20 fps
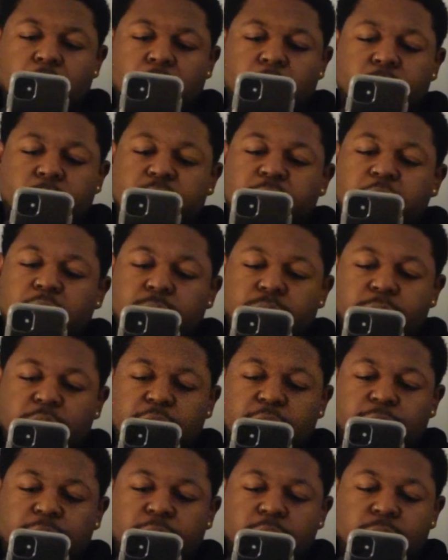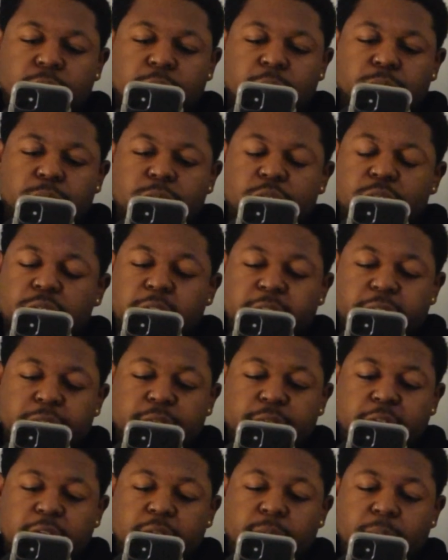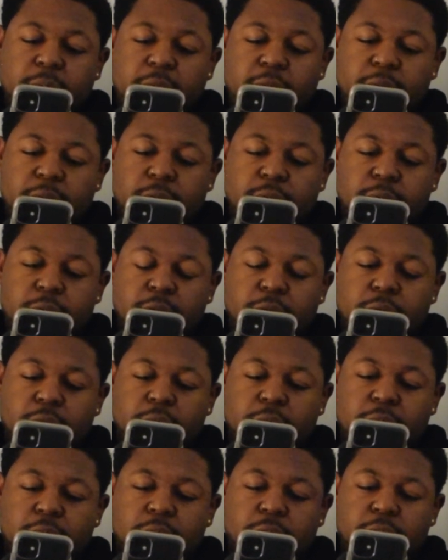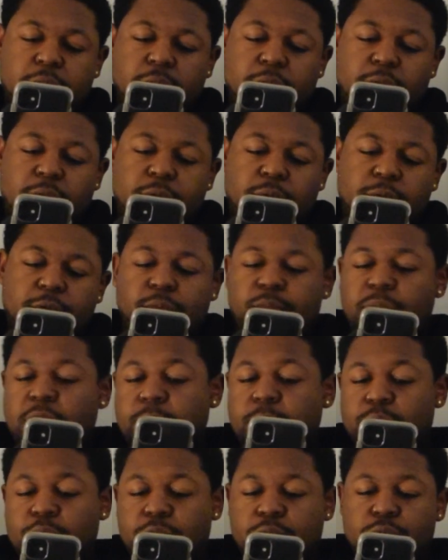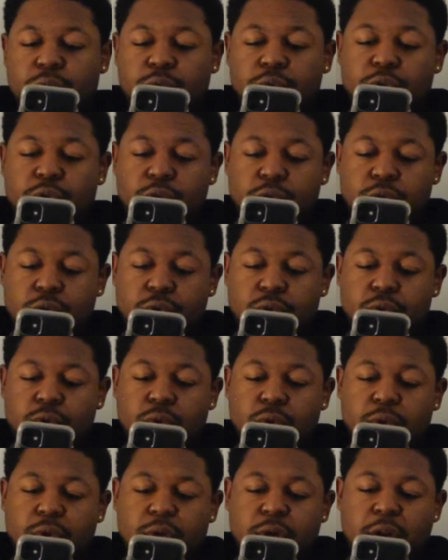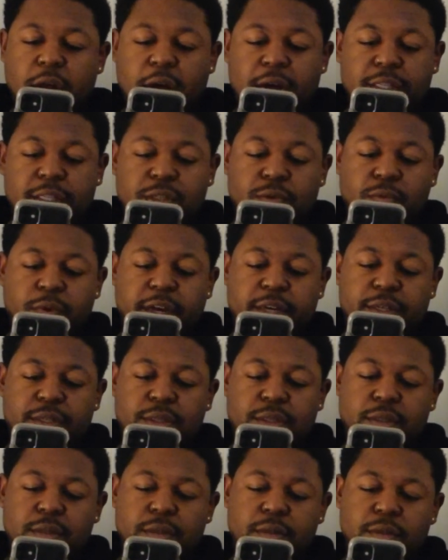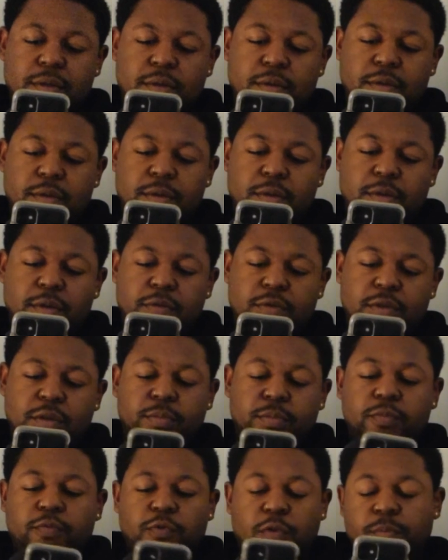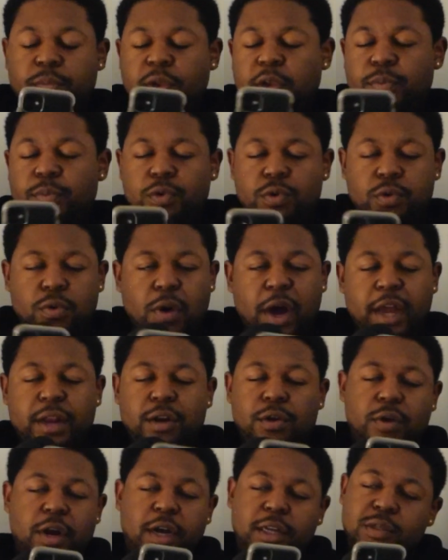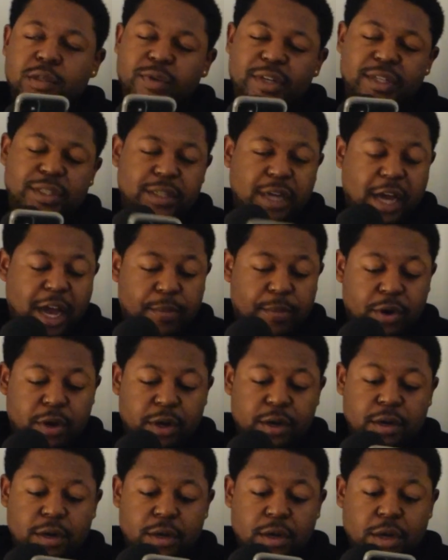Protect me from mistakes I'd make, from people who knew not to waste some from people who I knew not to waste time on,